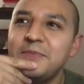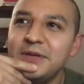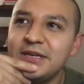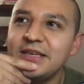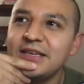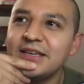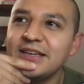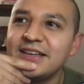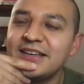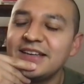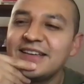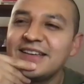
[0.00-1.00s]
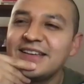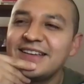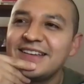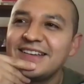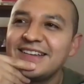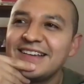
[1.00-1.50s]
be,
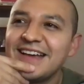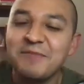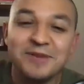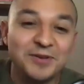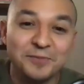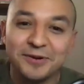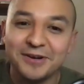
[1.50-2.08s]
I mean, you're